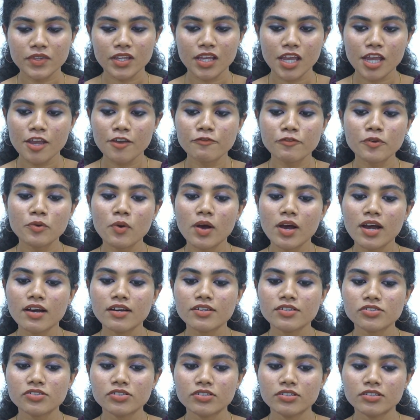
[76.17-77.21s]
if you
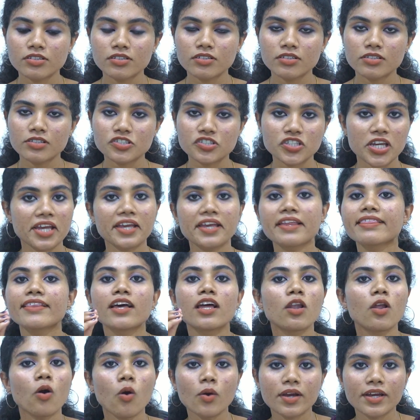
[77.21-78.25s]
are checking the
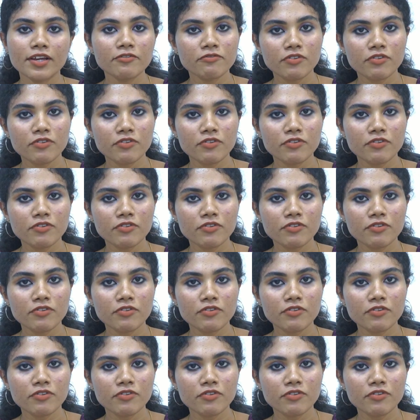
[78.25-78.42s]
login